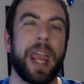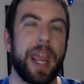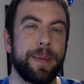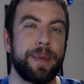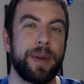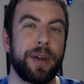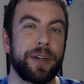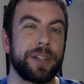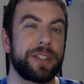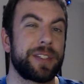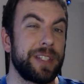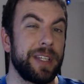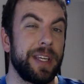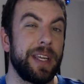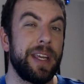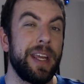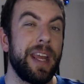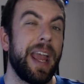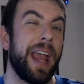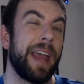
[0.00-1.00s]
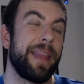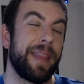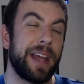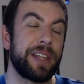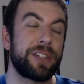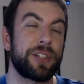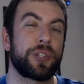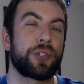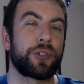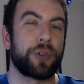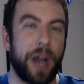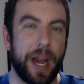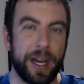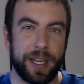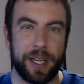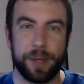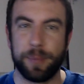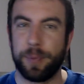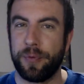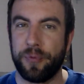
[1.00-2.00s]
came here to see, and that's the
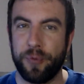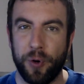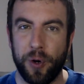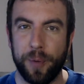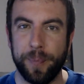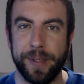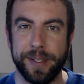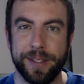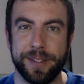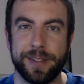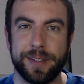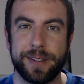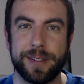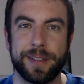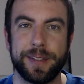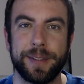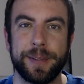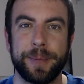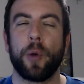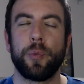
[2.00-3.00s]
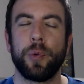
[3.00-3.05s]
tracking performance.